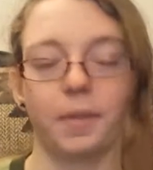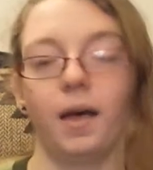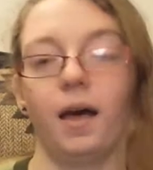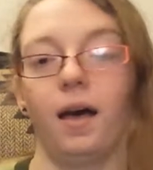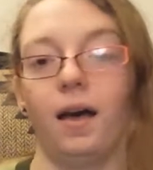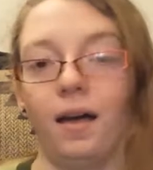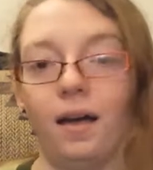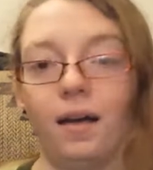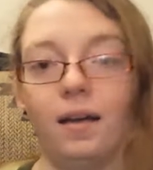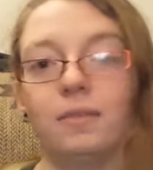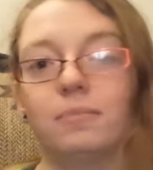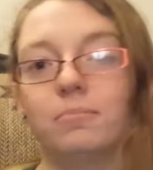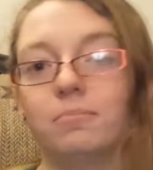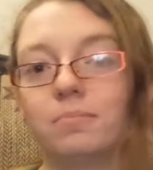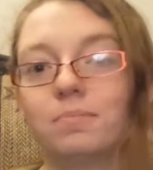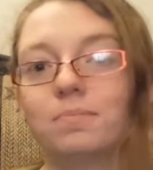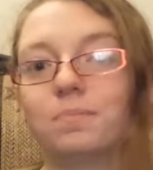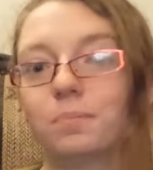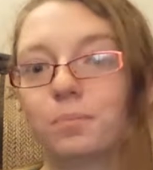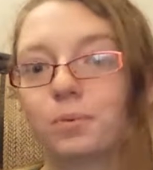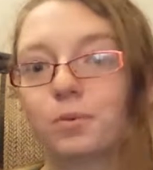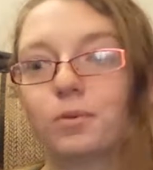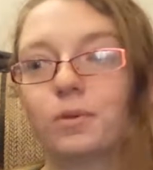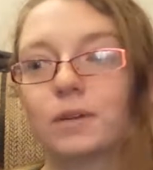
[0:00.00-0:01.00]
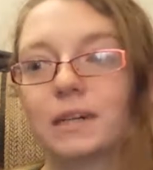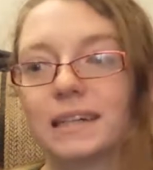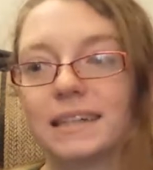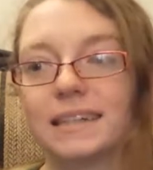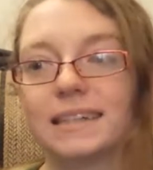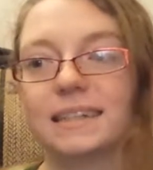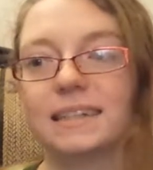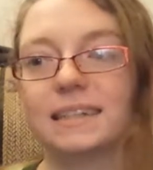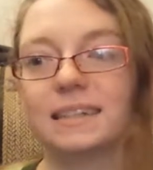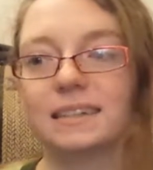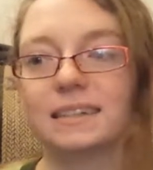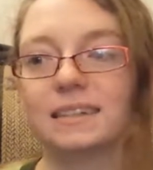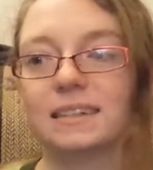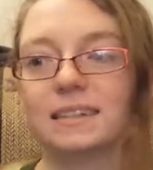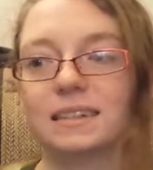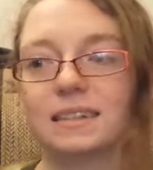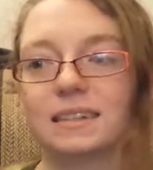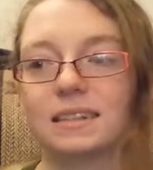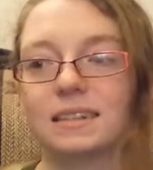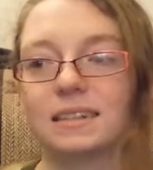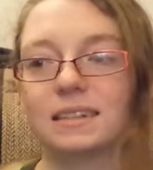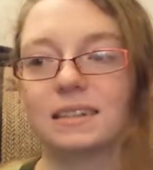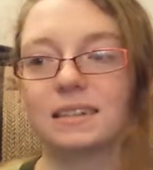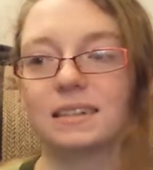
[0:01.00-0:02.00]
I'm pretty
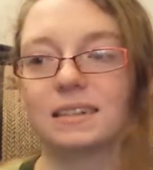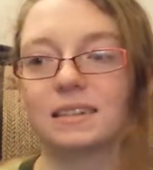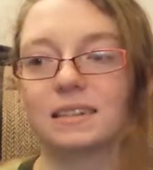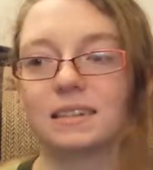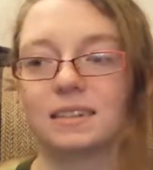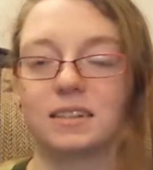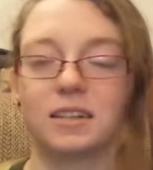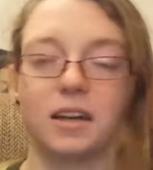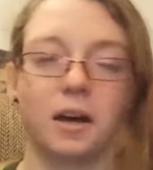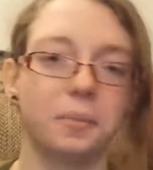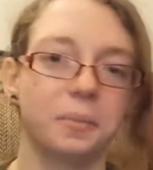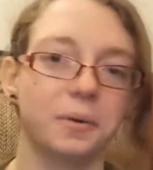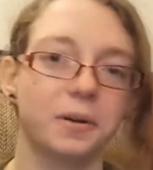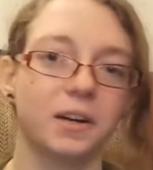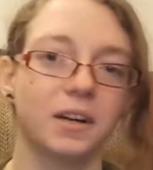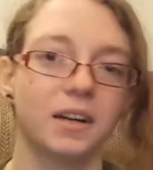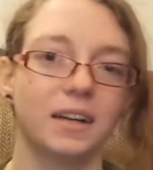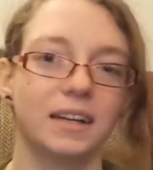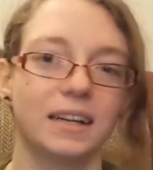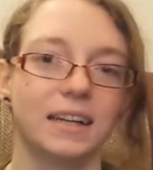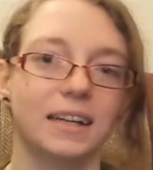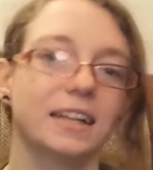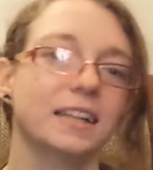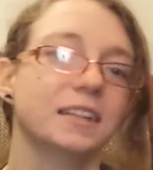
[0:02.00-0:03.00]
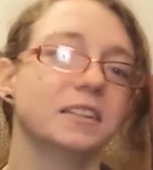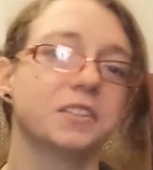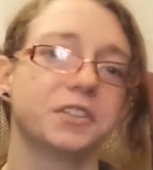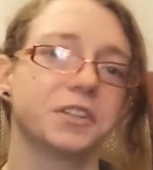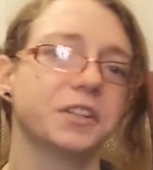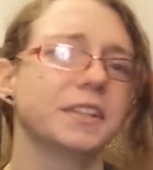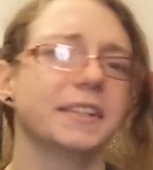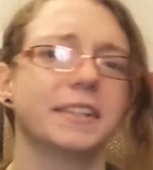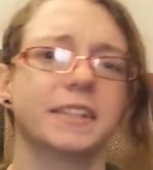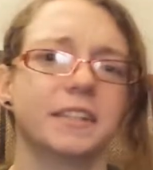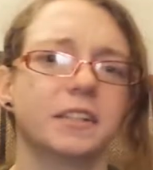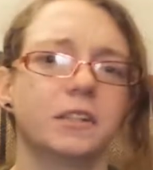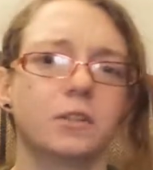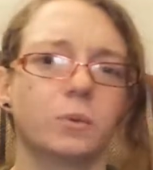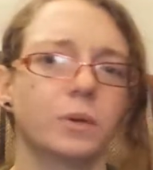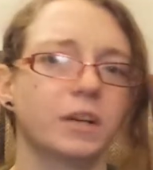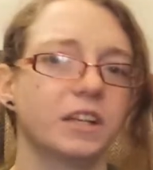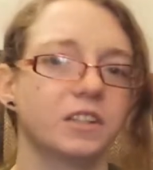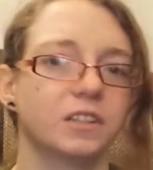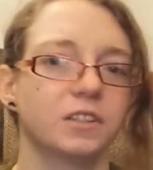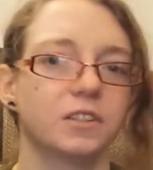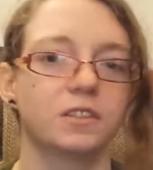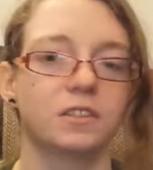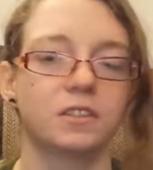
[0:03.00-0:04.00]
stubborn in certain
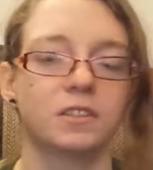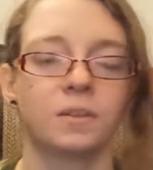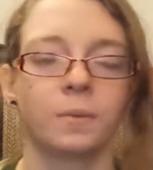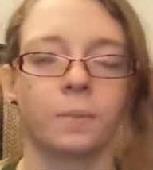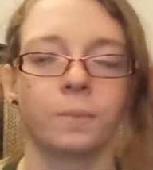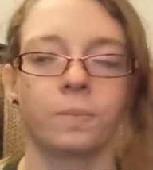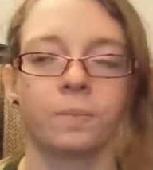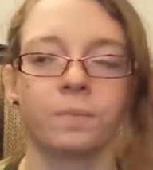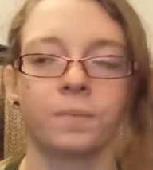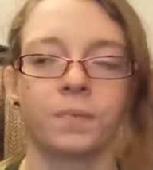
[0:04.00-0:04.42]
situations.